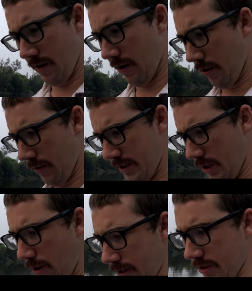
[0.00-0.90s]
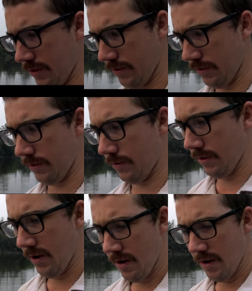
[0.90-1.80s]
I always like
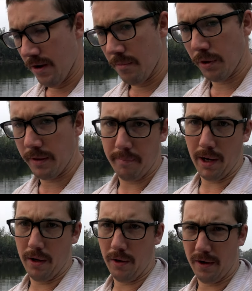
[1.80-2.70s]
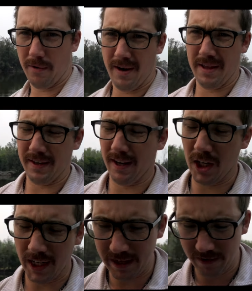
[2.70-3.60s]
to put the bowline around the
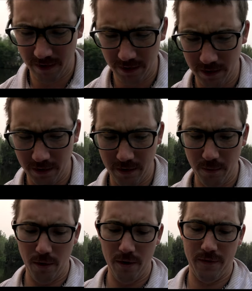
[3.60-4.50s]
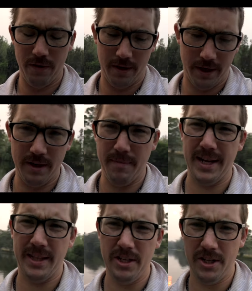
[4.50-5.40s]
cleat on the wharf and I can
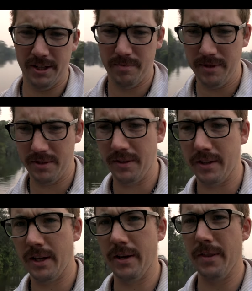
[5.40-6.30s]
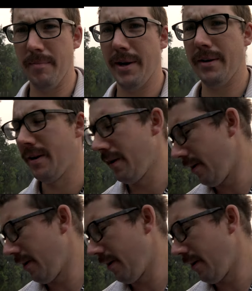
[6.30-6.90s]
make the adjustments on the cleat on the boat.